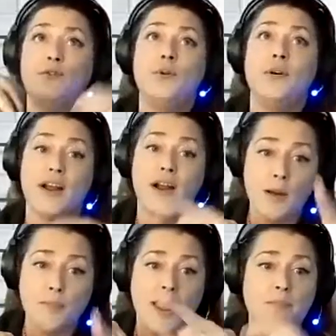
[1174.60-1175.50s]
you there
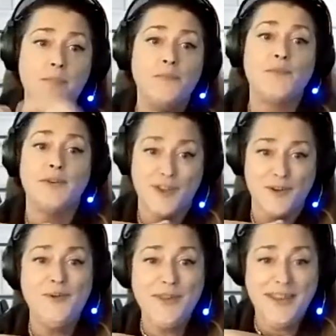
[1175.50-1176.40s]
are problems with
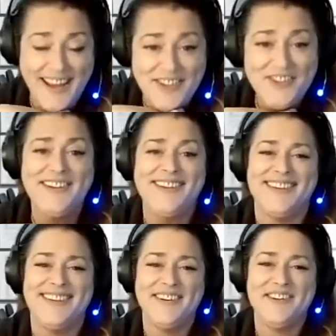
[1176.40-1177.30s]

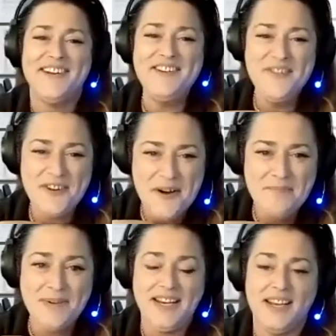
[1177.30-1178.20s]
communication in your
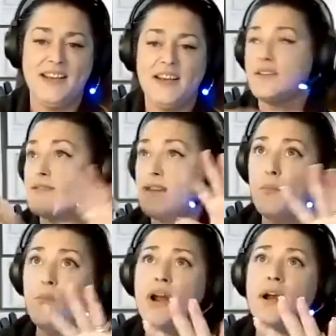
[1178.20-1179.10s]
company.
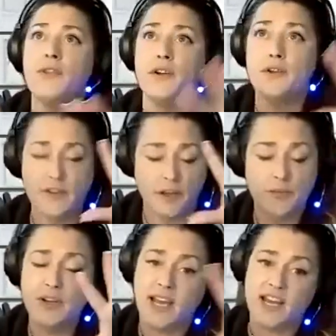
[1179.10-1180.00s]
Somewhere there is a
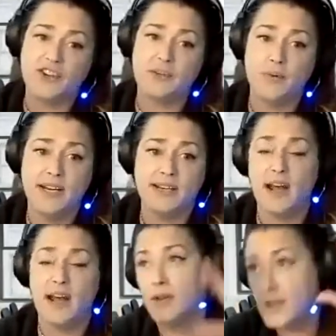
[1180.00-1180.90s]
communication
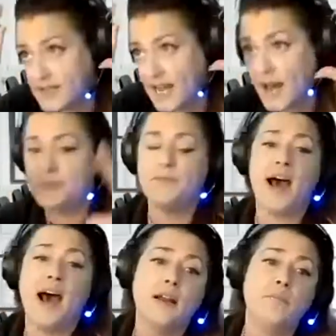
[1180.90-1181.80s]
breakdown, top to
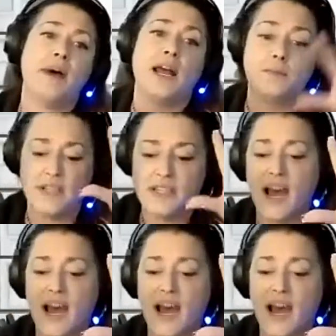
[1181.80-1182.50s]
bottom to